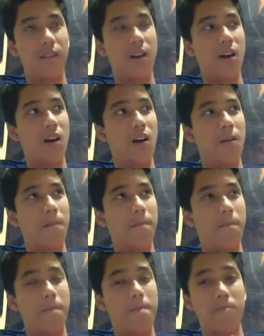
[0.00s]
Um,
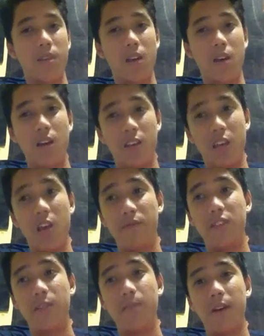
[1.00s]
yeah, with
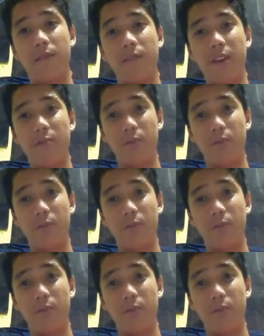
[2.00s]
T-Bag Fade,